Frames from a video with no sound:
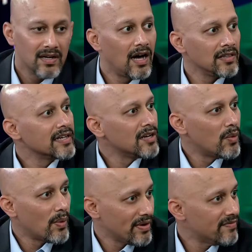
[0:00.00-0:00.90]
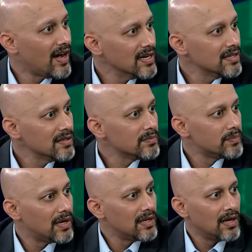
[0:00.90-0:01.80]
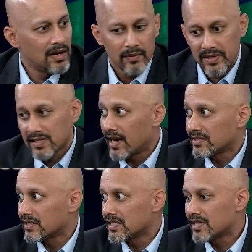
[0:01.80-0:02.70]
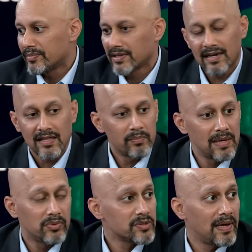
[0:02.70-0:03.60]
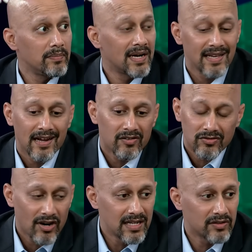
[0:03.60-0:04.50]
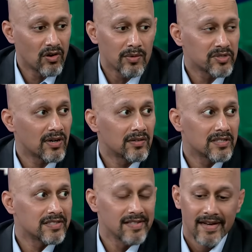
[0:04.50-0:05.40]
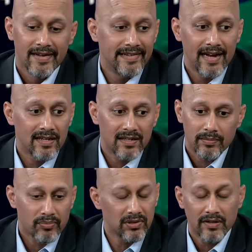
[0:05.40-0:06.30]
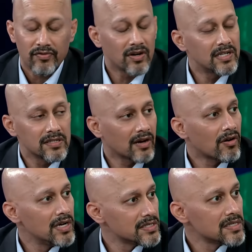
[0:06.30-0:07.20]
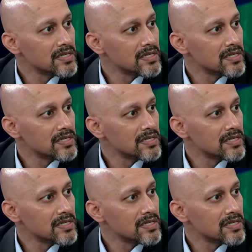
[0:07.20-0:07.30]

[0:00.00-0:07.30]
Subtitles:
I'll let you know when we find it. But it's constantly something that I think people spend money on or trying to get their arms around, because data proliferates like crazy.